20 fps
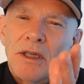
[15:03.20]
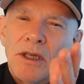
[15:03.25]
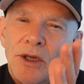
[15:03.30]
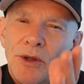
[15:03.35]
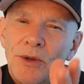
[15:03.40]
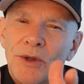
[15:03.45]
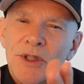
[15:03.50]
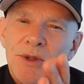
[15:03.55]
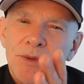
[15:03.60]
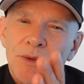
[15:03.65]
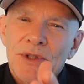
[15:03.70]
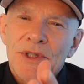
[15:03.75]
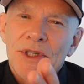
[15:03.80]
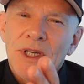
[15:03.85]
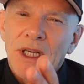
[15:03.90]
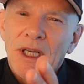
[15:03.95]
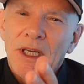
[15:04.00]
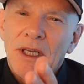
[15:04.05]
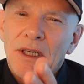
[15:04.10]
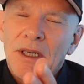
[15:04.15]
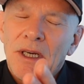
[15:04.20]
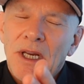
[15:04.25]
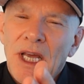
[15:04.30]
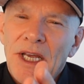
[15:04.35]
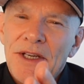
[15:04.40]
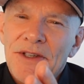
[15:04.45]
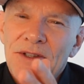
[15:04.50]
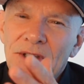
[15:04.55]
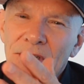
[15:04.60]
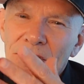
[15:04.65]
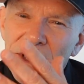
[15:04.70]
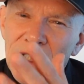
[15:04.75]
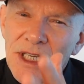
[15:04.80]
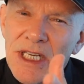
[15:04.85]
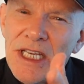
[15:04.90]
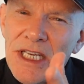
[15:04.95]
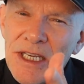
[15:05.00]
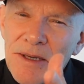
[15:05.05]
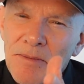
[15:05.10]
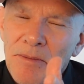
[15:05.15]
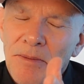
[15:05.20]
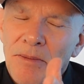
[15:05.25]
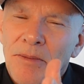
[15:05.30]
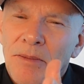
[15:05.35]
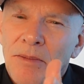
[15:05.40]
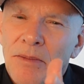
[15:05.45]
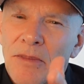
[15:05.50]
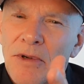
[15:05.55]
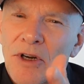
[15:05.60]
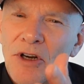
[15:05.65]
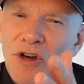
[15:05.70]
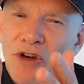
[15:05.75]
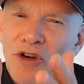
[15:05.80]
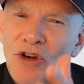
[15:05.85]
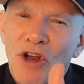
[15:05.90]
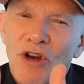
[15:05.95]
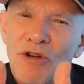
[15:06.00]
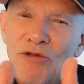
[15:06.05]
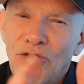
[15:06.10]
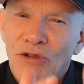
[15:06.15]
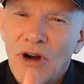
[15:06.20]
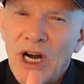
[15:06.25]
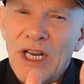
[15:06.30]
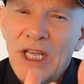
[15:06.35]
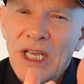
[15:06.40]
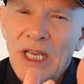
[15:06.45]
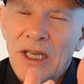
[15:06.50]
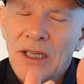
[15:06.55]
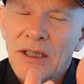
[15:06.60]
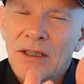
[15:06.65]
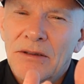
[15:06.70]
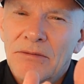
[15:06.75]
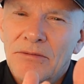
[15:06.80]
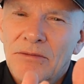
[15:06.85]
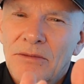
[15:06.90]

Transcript: Lewis will see it as the team not running